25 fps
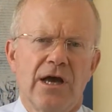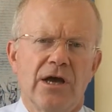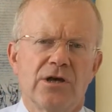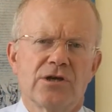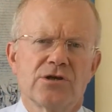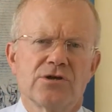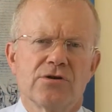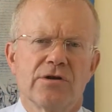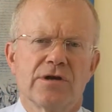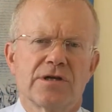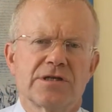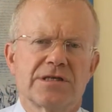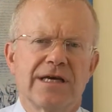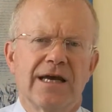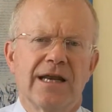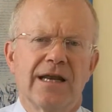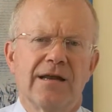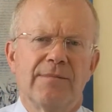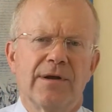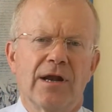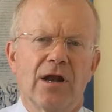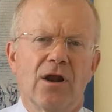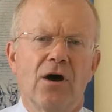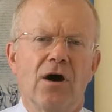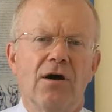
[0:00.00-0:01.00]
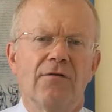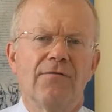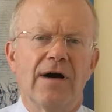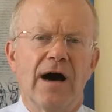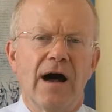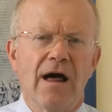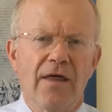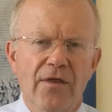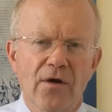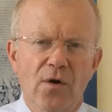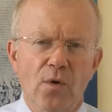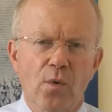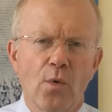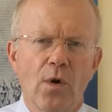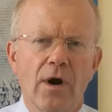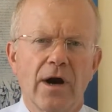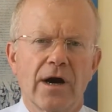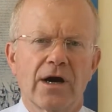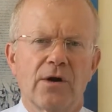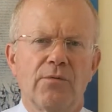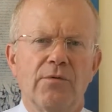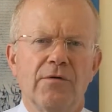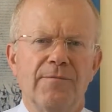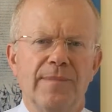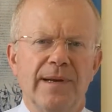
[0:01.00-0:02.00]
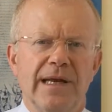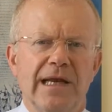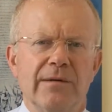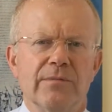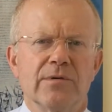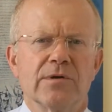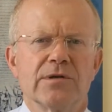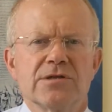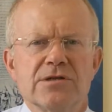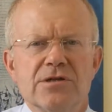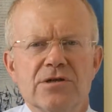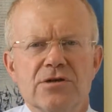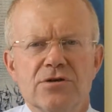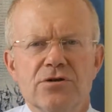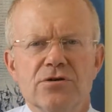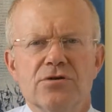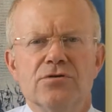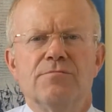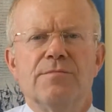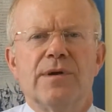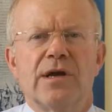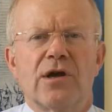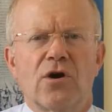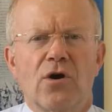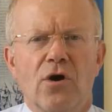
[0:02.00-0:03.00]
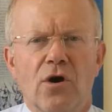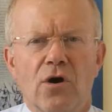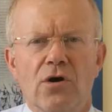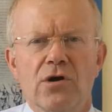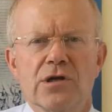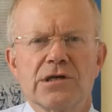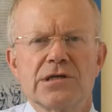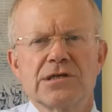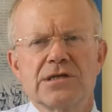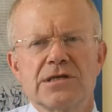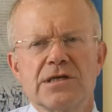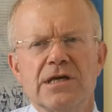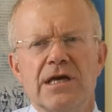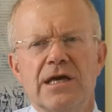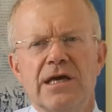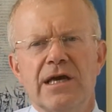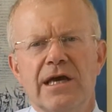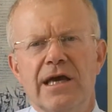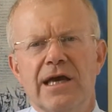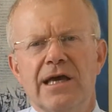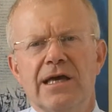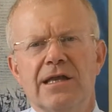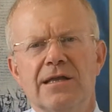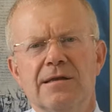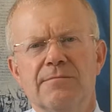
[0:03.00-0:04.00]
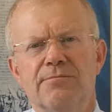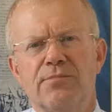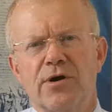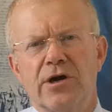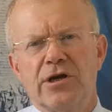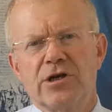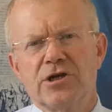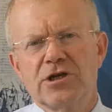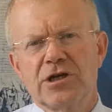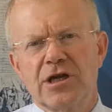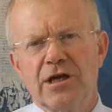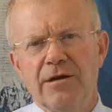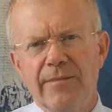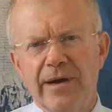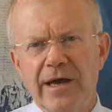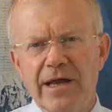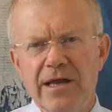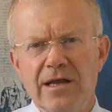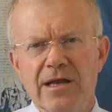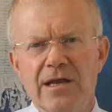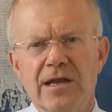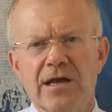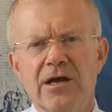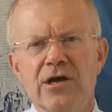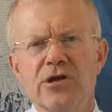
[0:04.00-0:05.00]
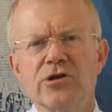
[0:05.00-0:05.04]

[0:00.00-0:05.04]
So there's certainly been a lot of other work we've been able to do because the bridge came in